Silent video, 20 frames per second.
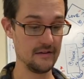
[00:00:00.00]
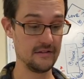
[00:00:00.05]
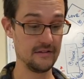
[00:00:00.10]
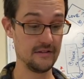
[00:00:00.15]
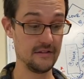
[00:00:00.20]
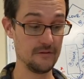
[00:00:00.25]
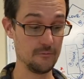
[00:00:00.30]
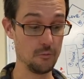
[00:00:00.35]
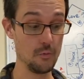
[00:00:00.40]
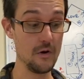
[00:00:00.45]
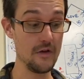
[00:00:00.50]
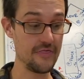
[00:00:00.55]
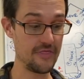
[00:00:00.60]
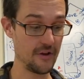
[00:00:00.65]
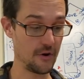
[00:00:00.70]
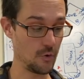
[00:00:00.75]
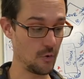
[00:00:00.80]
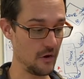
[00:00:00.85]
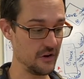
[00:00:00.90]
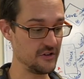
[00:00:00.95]
with the
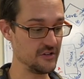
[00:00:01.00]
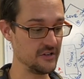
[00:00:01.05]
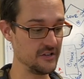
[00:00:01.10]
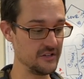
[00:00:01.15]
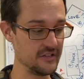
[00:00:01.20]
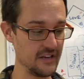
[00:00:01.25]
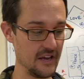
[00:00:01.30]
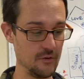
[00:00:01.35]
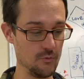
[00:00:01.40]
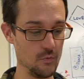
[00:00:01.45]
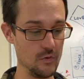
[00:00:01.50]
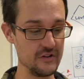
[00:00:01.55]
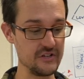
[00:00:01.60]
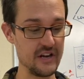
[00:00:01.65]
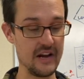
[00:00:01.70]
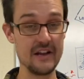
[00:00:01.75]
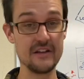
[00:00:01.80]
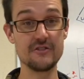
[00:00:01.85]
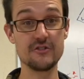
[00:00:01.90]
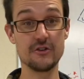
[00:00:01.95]
questions and which
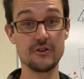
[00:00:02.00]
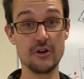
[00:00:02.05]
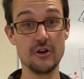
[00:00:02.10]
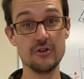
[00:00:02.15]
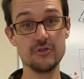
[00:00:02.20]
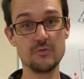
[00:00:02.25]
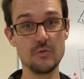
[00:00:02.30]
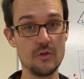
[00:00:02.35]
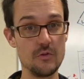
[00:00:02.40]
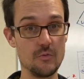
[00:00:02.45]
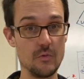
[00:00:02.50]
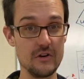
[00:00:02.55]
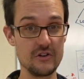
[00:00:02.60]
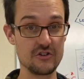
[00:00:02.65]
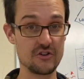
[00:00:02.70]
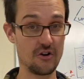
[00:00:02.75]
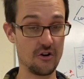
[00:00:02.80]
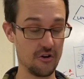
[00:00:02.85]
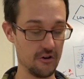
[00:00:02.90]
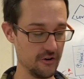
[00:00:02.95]
answer goes with which
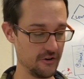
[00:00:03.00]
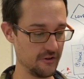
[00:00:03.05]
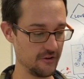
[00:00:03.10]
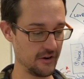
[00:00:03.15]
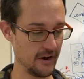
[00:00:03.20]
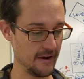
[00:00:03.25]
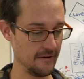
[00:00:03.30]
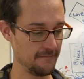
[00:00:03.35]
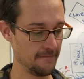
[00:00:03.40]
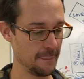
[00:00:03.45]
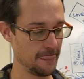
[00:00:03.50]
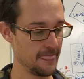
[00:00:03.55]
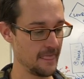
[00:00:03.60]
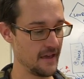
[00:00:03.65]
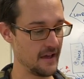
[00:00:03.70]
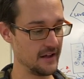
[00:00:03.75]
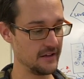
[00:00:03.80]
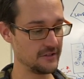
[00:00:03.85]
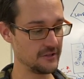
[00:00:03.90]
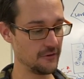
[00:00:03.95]
card. Okay.
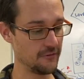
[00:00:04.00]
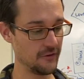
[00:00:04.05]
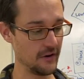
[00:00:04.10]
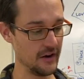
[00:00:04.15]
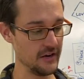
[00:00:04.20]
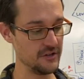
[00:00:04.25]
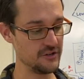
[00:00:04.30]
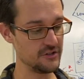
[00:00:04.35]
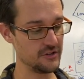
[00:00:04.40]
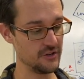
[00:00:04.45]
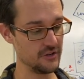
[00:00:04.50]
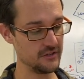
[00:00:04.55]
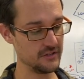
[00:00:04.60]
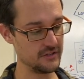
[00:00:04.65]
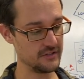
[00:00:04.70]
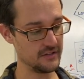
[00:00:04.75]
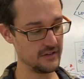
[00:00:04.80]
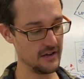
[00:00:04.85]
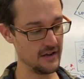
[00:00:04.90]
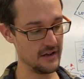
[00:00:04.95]
And so for
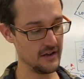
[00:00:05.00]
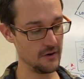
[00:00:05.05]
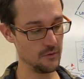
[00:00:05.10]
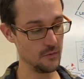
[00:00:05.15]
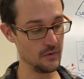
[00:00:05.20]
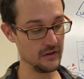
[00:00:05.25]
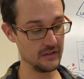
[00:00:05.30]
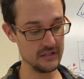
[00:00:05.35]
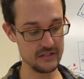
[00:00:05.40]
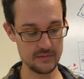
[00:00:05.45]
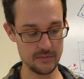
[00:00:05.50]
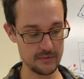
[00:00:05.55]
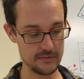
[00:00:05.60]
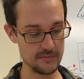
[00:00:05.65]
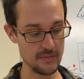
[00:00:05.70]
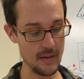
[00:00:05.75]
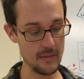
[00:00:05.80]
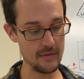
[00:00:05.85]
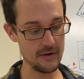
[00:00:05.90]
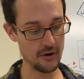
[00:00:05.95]
instance, when Elizabeth's
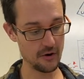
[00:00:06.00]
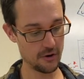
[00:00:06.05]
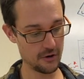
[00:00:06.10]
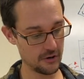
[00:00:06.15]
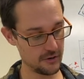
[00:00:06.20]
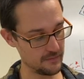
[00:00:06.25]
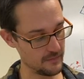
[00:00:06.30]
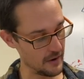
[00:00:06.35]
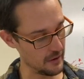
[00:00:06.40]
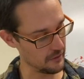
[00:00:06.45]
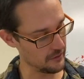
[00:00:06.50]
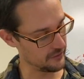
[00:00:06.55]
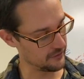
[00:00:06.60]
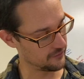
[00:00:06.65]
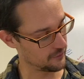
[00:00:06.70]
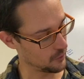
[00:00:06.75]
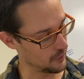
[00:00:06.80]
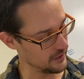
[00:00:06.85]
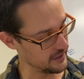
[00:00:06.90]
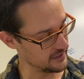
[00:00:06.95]
baby heard Mary's
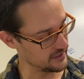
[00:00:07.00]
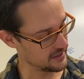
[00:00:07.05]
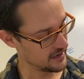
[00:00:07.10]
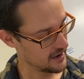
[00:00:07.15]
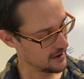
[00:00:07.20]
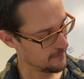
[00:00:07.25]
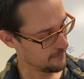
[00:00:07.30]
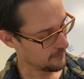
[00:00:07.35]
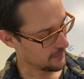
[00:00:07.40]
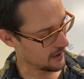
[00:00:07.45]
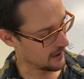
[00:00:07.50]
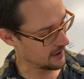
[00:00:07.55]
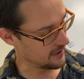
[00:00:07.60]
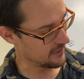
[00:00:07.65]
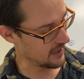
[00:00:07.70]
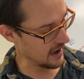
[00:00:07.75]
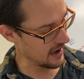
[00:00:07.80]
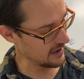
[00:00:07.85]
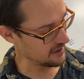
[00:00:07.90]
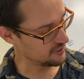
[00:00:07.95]
voice,
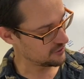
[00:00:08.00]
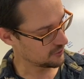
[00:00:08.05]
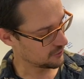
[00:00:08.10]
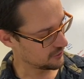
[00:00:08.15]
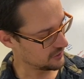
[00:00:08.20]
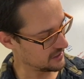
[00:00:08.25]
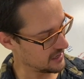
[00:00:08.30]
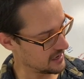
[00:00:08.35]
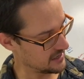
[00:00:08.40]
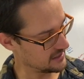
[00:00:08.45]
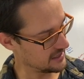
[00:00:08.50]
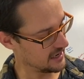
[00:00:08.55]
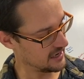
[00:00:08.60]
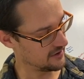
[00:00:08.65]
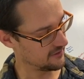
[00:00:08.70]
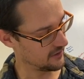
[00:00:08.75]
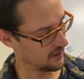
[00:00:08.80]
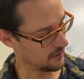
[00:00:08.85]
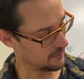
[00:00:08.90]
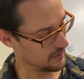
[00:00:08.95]
the angel says he
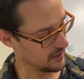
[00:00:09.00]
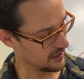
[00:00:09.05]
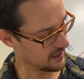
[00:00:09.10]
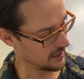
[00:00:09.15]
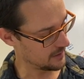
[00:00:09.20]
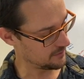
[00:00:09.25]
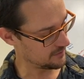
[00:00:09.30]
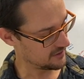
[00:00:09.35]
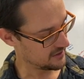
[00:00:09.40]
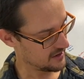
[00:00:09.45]
developed hiccups.